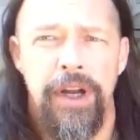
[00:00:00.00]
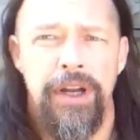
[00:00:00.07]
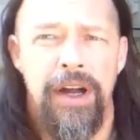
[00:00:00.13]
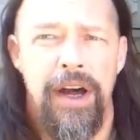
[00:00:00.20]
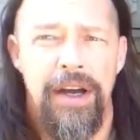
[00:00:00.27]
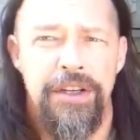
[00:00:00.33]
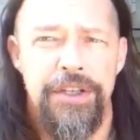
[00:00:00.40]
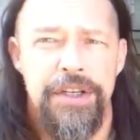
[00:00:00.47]

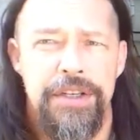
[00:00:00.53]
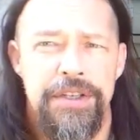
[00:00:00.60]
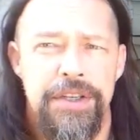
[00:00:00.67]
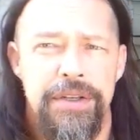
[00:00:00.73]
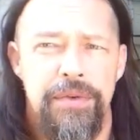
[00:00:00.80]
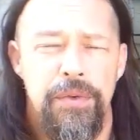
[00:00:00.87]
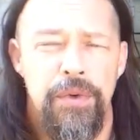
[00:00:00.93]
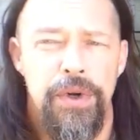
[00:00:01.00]
concoctions
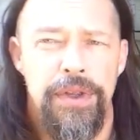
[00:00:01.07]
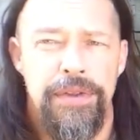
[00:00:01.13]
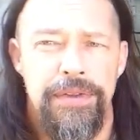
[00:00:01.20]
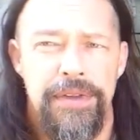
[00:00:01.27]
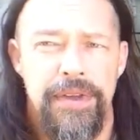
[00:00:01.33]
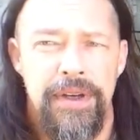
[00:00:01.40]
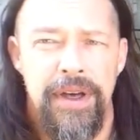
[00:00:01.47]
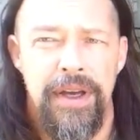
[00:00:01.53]

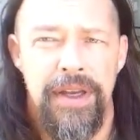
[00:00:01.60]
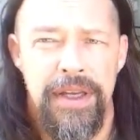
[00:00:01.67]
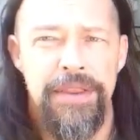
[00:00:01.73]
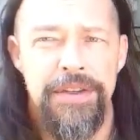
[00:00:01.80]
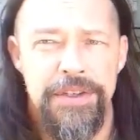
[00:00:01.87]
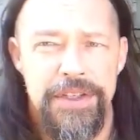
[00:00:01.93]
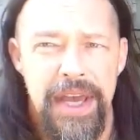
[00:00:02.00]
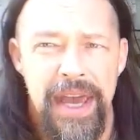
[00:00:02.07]

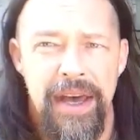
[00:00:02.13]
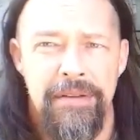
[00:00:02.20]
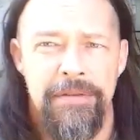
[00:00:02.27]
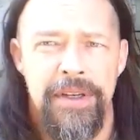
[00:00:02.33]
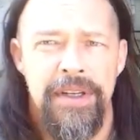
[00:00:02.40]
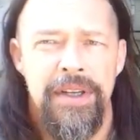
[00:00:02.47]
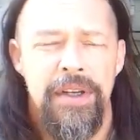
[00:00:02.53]
in the salve